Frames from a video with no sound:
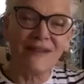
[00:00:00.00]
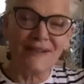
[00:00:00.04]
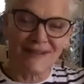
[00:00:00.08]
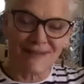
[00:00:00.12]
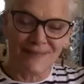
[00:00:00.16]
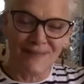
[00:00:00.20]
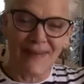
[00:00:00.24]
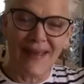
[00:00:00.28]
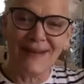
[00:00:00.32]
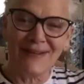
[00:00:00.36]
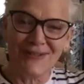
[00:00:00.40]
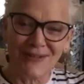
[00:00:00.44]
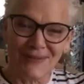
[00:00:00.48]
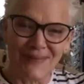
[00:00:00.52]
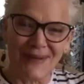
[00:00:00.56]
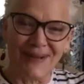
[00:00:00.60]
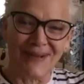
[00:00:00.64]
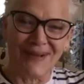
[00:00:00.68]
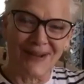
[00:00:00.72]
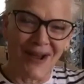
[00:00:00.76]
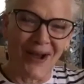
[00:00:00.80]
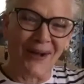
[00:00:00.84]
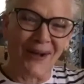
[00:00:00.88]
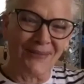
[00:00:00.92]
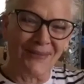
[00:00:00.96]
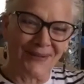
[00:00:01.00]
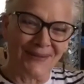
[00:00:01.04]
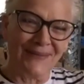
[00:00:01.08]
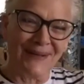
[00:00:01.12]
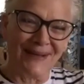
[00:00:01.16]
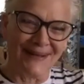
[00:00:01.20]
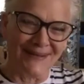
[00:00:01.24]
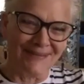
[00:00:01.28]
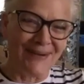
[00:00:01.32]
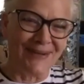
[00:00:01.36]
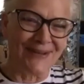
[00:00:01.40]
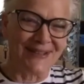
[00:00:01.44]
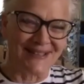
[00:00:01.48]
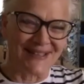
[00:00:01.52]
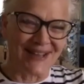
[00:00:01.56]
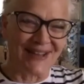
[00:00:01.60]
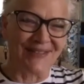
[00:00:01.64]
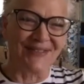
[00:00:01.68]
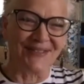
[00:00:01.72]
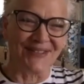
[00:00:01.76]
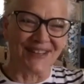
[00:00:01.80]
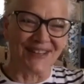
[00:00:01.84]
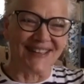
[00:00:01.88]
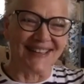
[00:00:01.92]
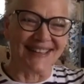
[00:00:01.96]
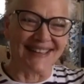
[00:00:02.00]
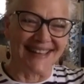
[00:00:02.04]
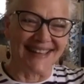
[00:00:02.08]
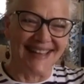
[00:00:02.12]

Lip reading: meant to be a compliment, most definitely.